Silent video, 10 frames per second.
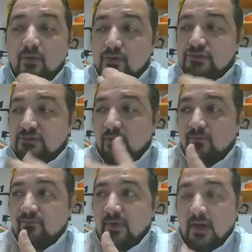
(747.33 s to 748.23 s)
cost
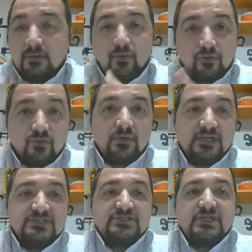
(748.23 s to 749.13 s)
of
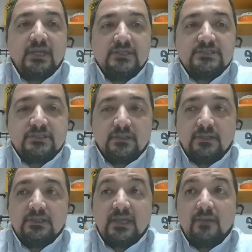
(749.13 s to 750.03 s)
unauthorized change
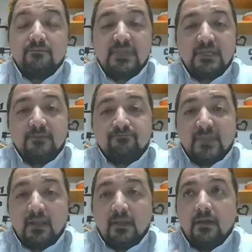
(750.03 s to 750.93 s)
can be
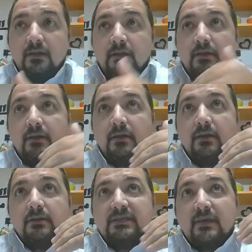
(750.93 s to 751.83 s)

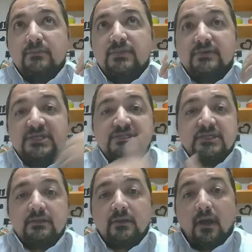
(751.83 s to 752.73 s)

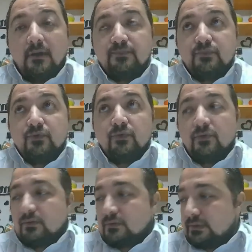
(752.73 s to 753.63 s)
reaching up
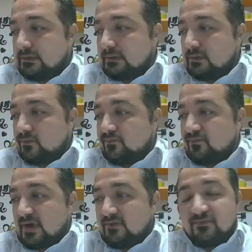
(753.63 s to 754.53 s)
to
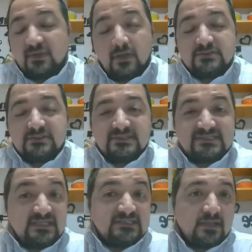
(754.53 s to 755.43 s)

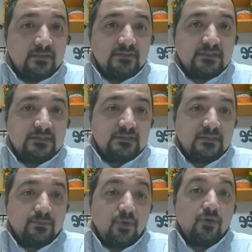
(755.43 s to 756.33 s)
5,600
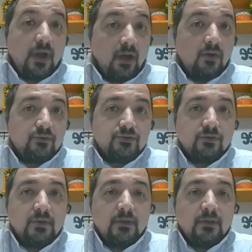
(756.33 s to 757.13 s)
per hour,